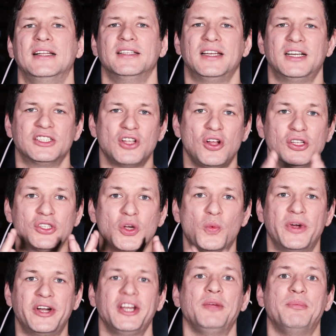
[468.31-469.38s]
There's also
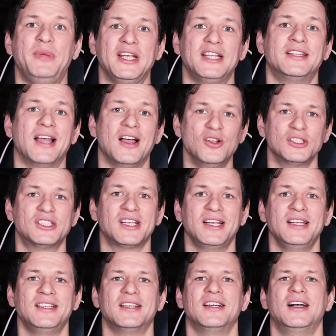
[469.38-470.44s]
very big
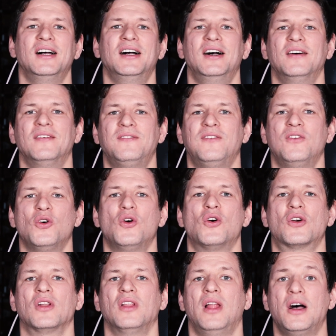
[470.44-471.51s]
downside uh,
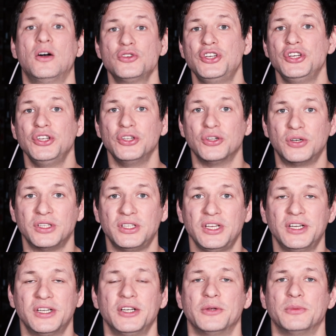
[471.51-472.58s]
for launching your
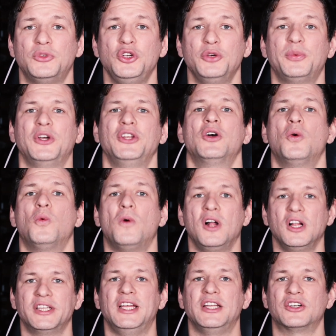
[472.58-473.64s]
Ethereum 2.0
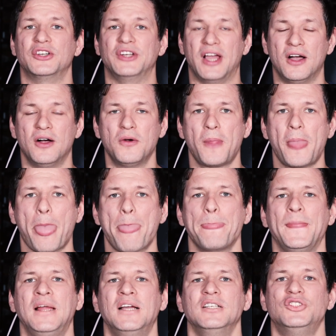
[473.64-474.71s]
wallet or now.
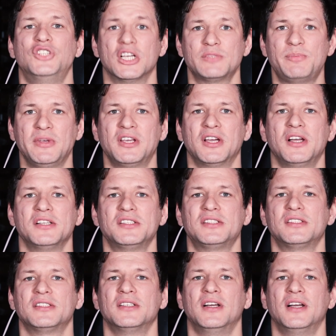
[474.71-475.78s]
Just
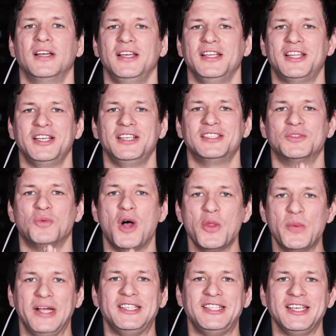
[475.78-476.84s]
because it is
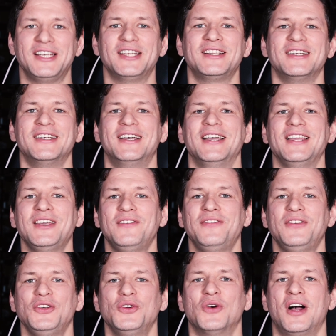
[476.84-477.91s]
one-way ticket,
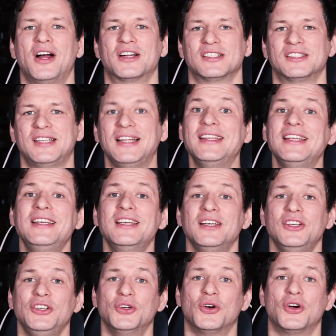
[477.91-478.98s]
if you are sending
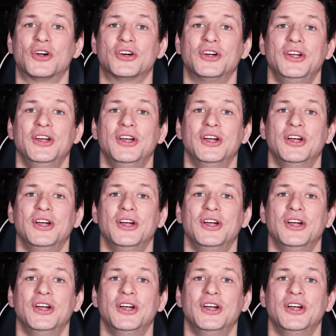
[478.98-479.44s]
your